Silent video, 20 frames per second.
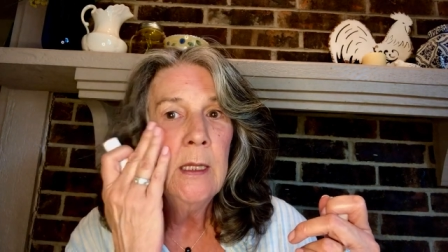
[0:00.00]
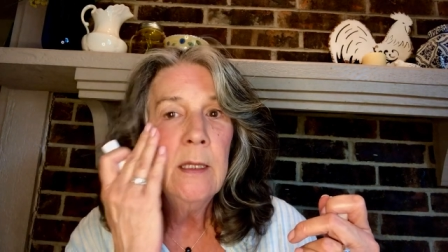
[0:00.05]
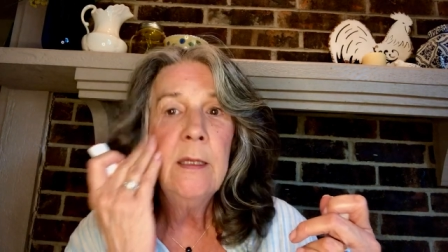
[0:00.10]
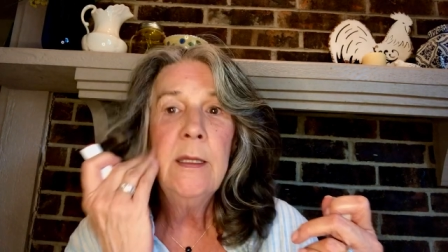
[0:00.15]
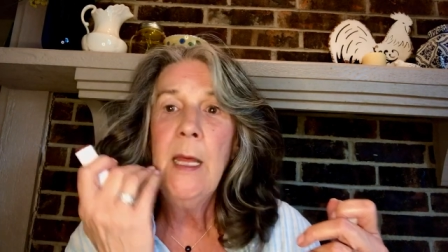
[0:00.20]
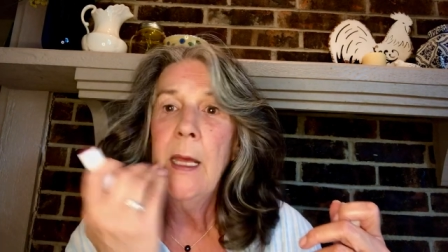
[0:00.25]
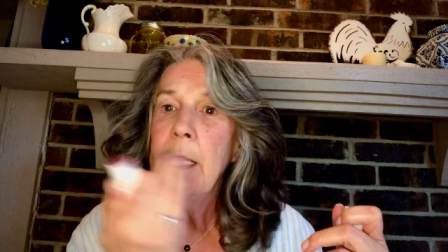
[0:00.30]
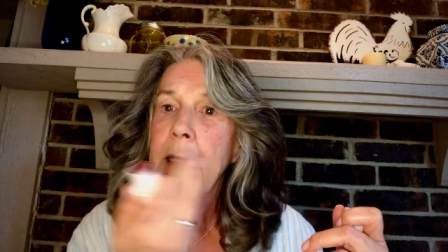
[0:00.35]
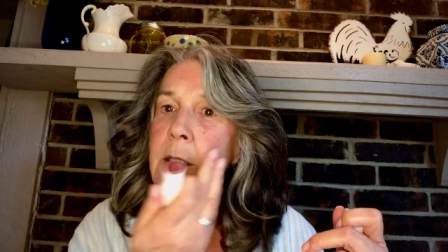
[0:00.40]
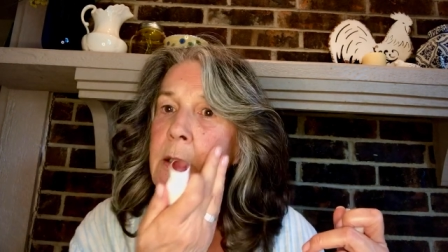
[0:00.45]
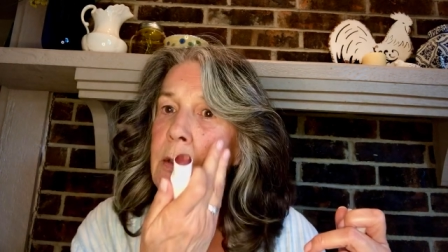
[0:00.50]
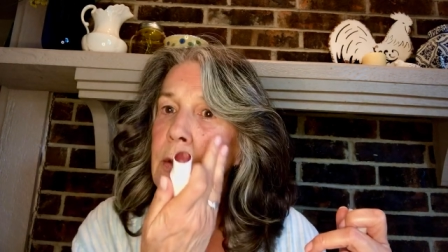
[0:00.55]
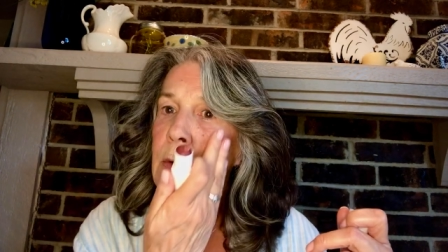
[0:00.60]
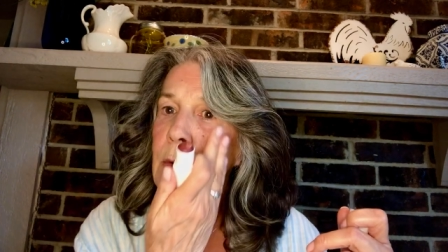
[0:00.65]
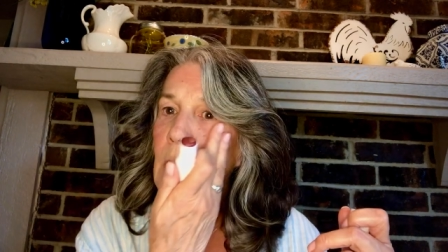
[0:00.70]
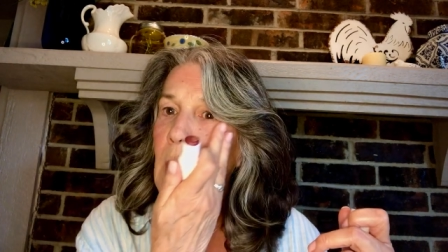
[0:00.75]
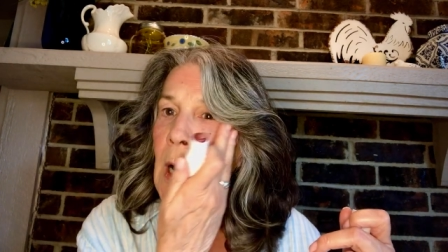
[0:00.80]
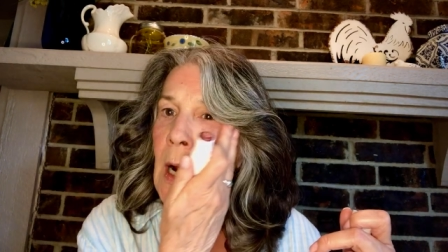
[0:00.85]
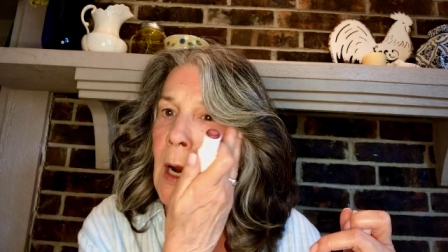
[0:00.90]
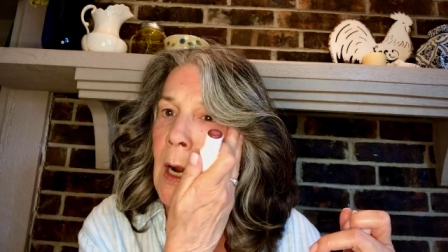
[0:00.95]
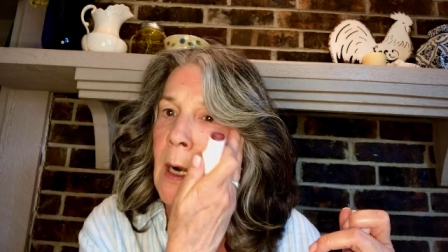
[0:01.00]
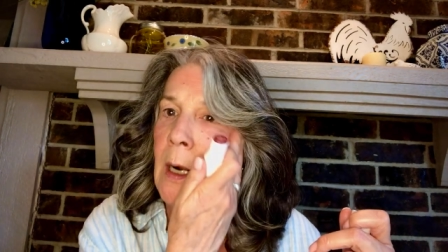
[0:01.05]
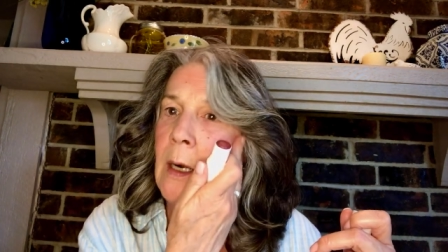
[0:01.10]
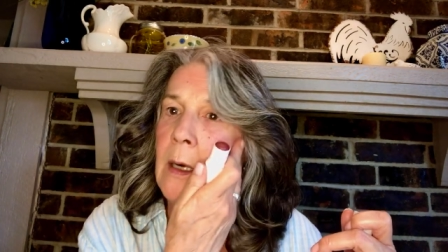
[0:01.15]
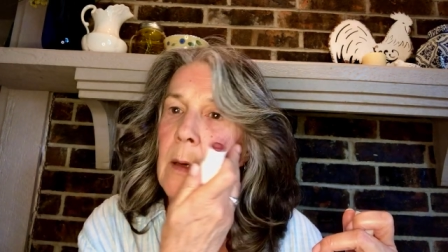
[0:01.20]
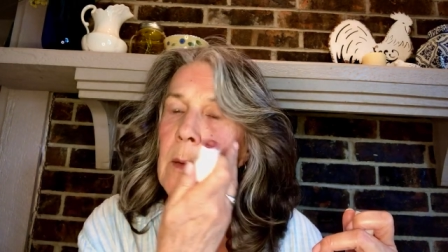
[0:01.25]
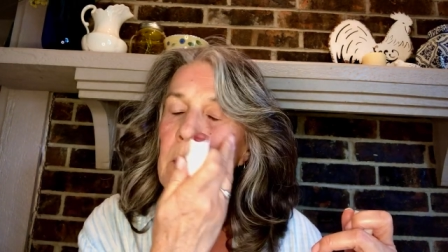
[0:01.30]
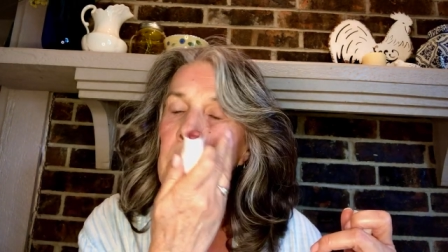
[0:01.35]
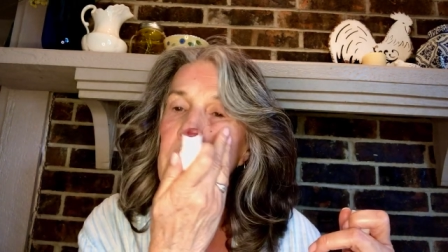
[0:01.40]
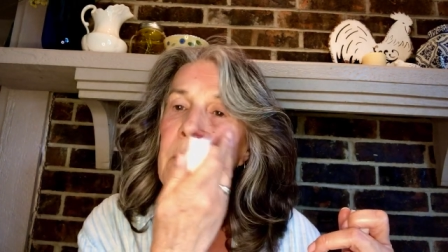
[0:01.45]
that you are
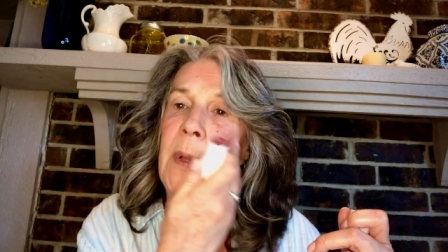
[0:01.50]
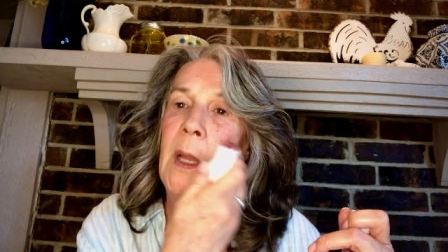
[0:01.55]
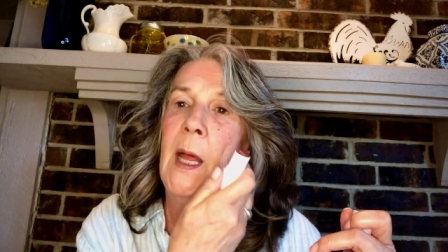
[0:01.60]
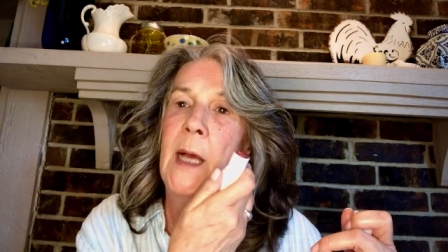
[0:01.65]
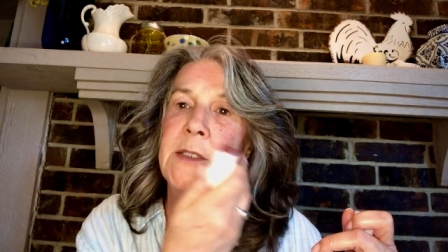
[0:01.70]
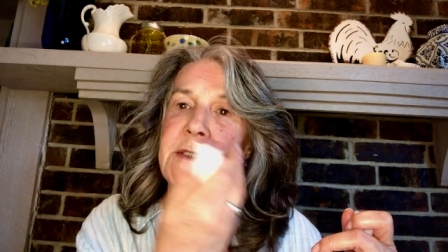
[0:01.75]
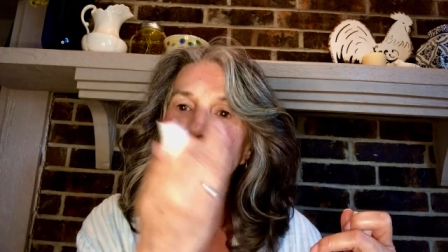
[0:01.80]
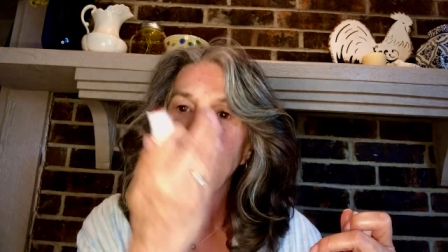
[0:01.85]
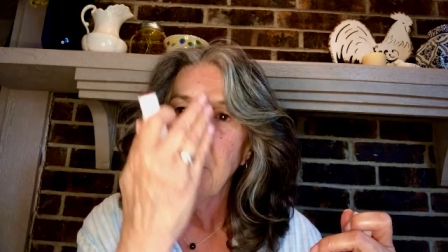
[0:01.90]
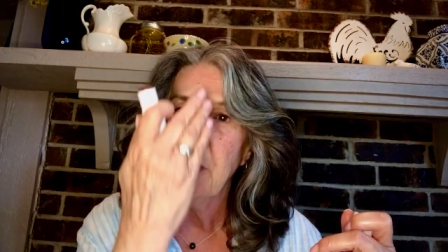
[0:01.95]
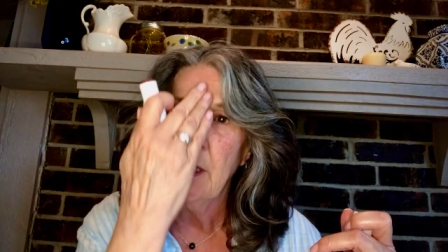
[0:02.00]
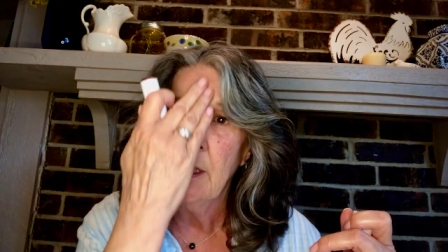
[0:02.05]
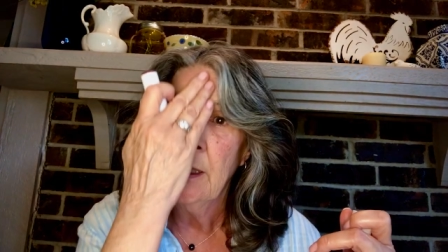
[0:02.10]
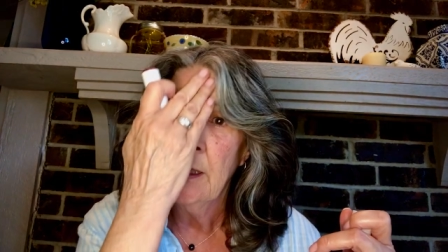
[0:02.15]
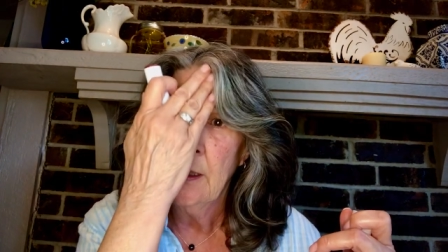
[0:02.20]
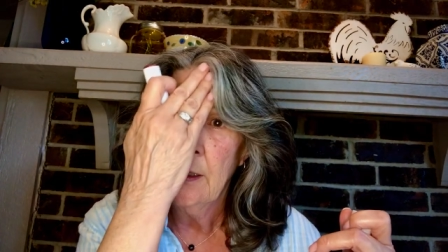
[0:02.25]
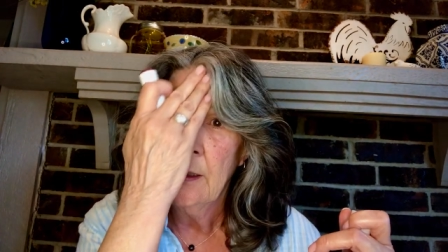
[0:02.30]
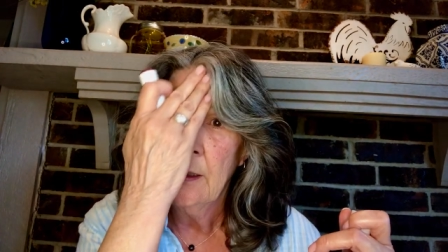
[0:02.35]
blushing,